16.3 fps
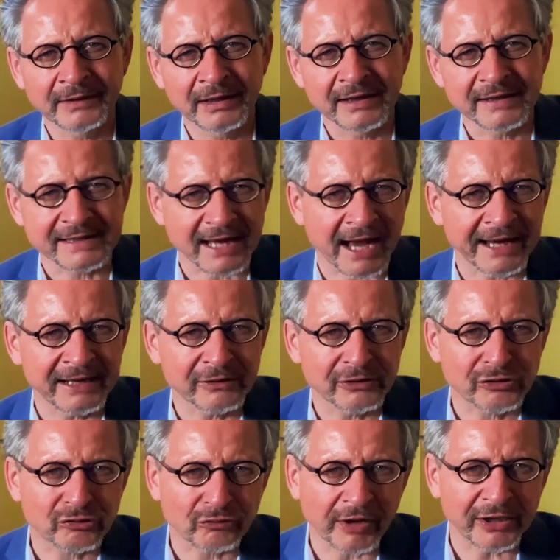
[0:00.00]
Zion
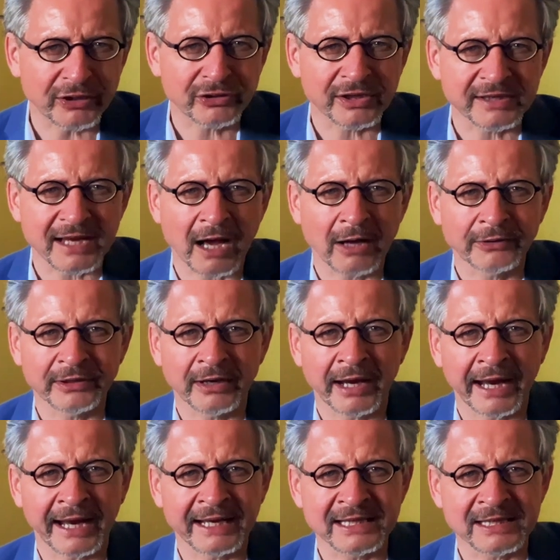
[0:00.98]
stretches out her
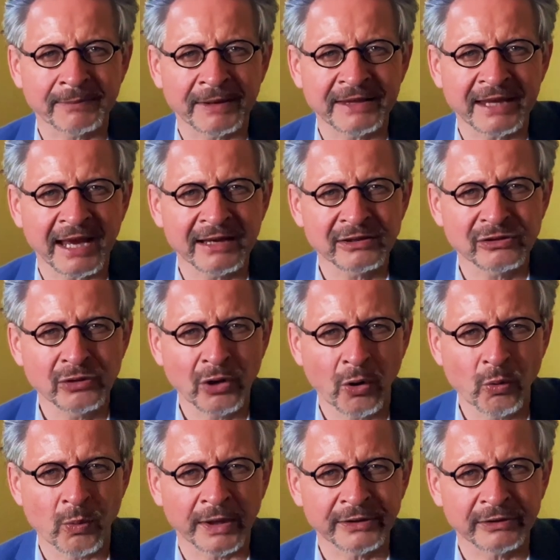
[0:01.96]
hands, but there is no
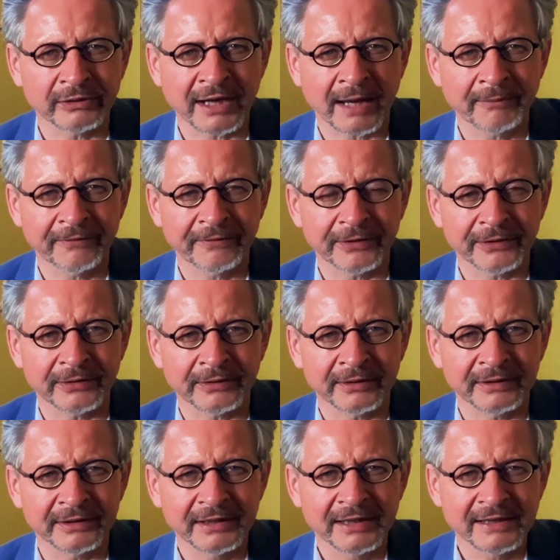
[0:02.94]
one to comfort
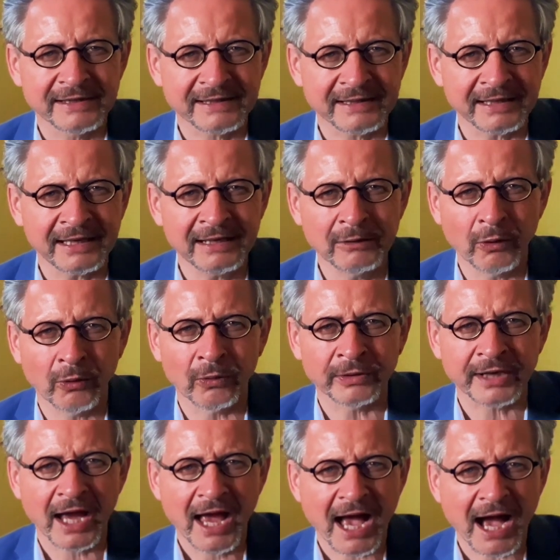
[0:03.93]
her. See, Lord,
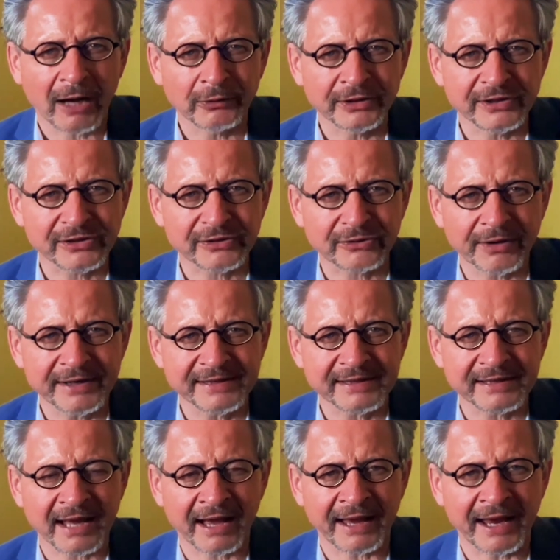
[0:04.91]
how
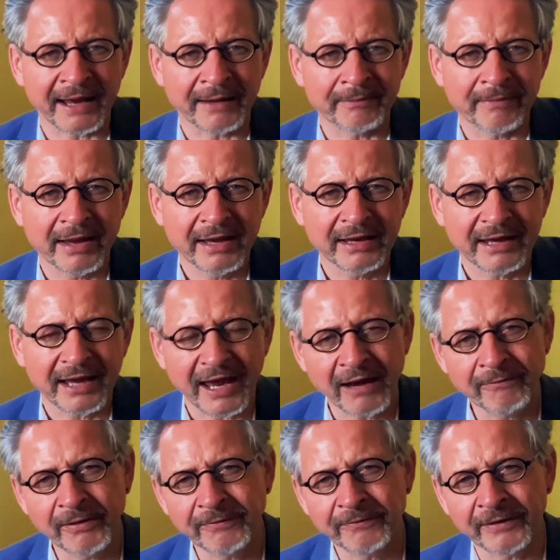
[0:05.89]
distressed I am.
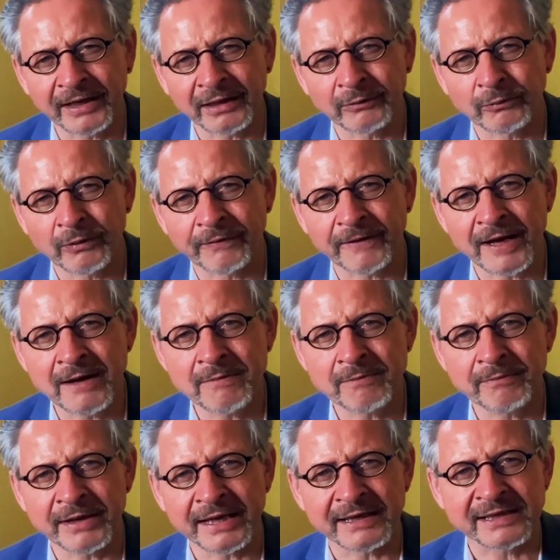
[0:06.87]
Everything within
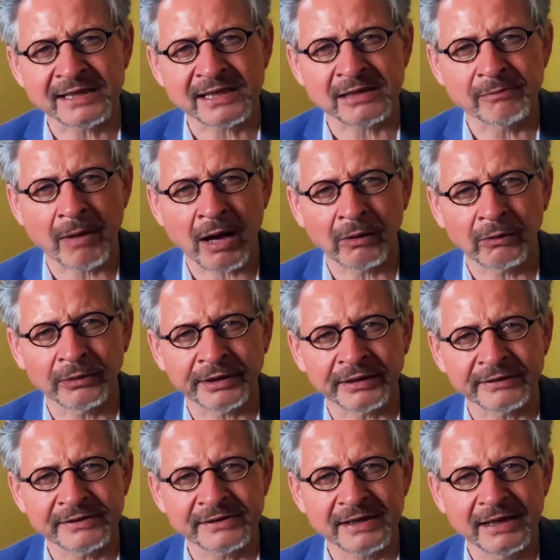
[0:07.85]
me
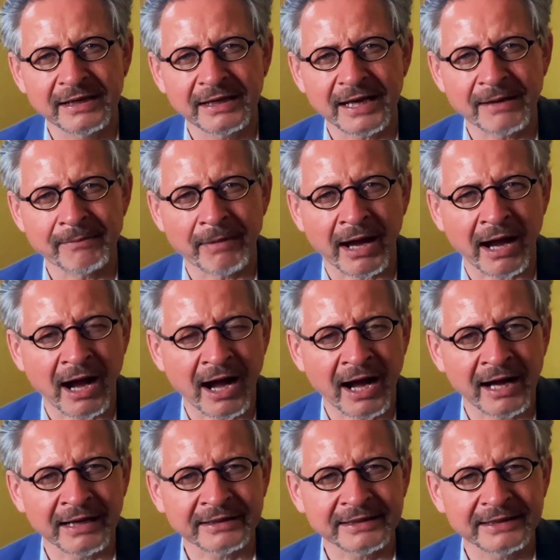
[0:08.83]
smolders. In my
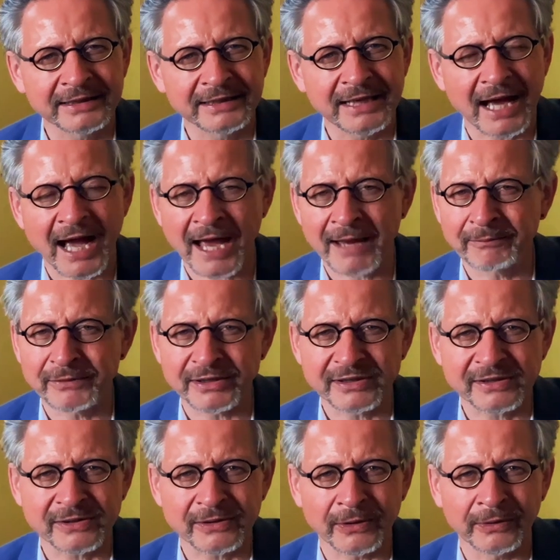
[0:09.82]
heart I am
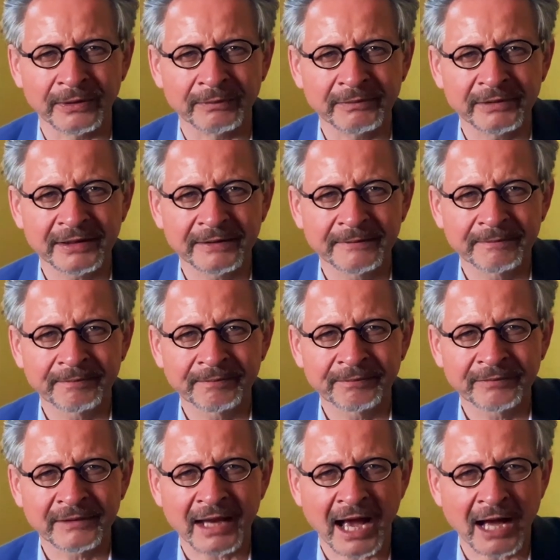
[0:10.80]
disturbed.
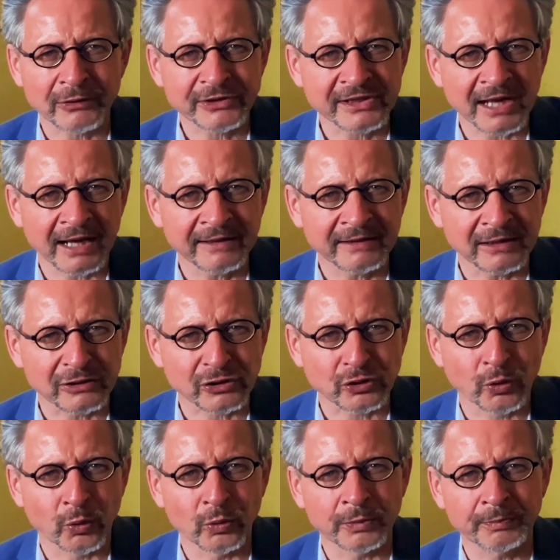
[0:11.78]
Outside the
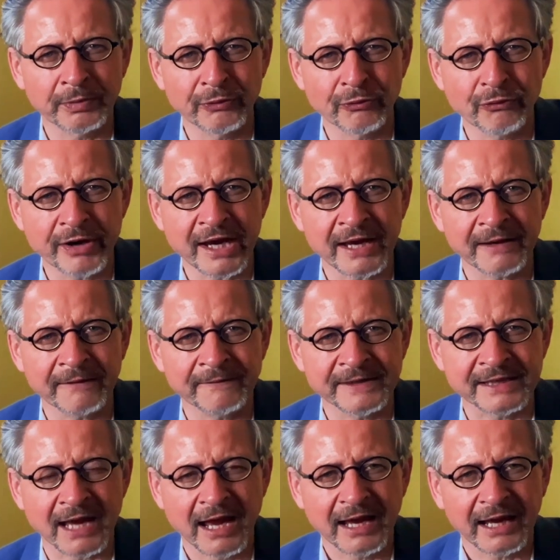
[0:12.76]
sword
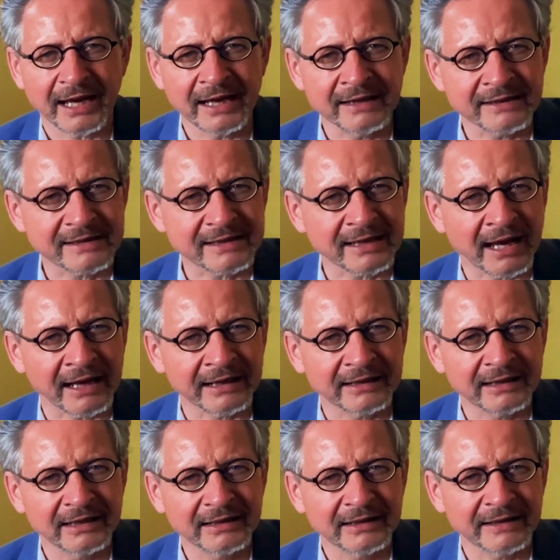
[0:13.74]
bereaves, inside
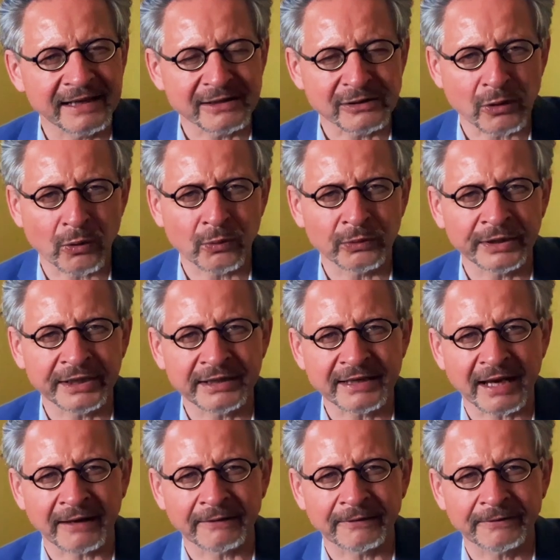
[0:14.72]
there's only
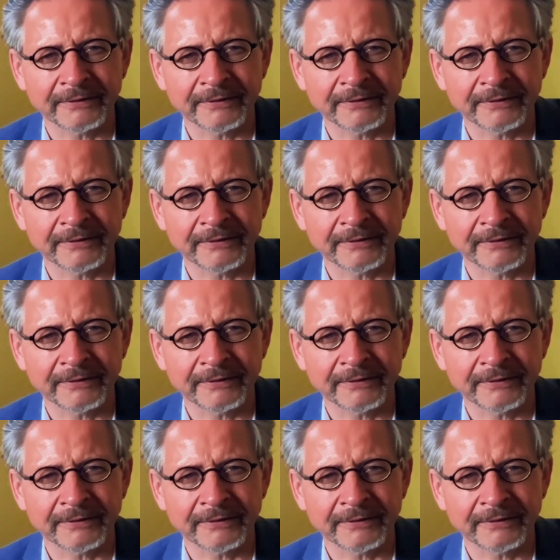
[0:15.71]
death.